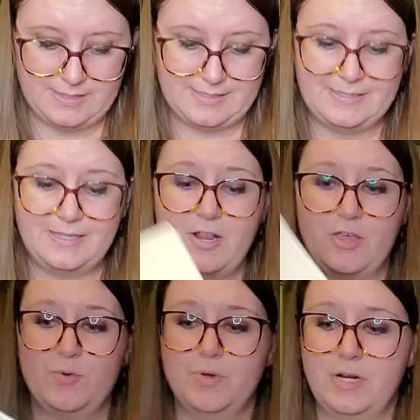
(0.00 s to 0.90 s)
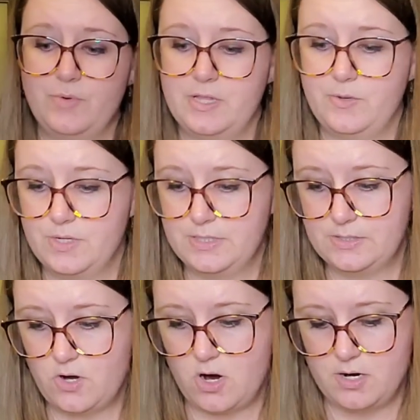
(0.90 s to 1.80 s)
This is another one I really want to
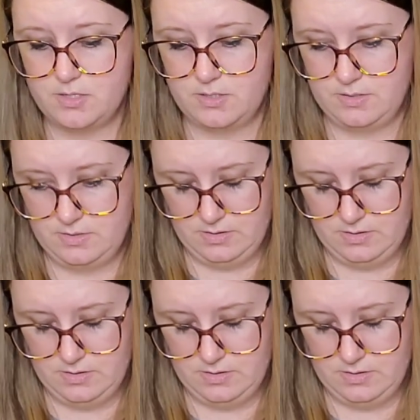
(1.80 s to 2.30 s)
start.